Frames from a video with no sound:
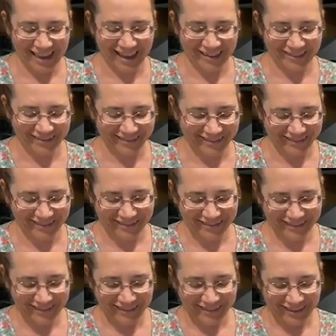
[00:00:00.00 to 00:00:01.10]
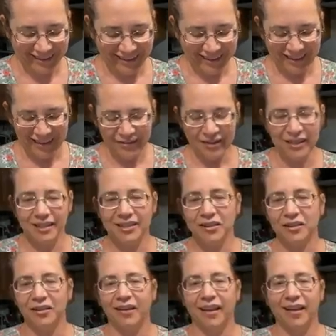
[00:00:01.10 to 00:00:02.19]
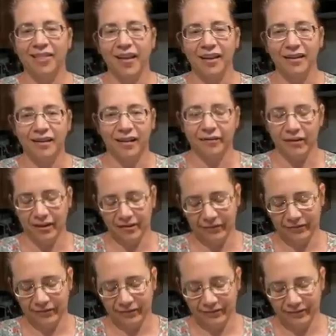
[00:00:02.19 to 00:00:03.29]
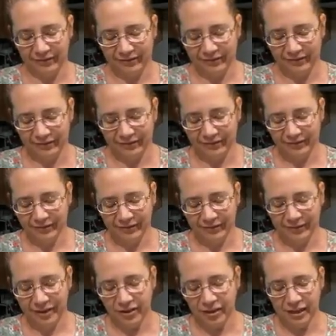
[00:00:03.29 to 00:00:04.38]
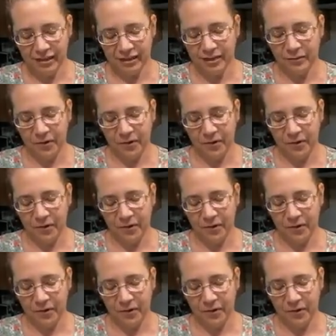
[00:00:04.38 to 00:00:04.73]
Okay. Give it a stir, get that agave. There needs